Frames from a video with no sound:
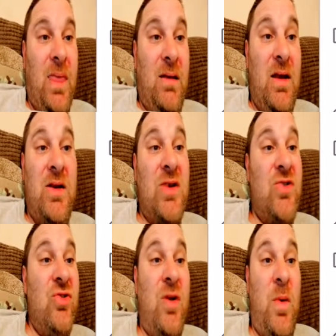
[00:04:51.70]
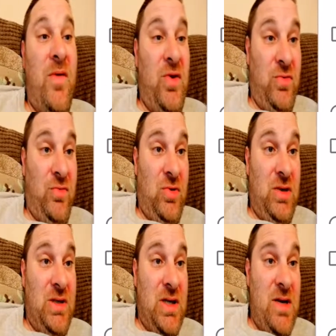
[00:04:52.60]
They disagree with each other all the
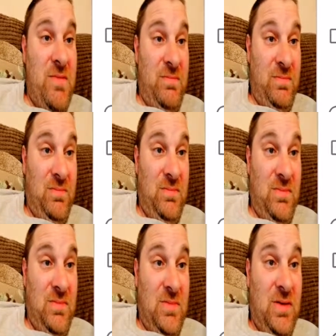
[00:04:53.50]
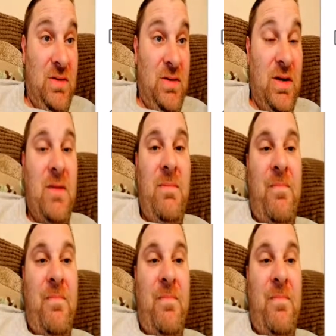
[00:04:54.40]
time. Yeah?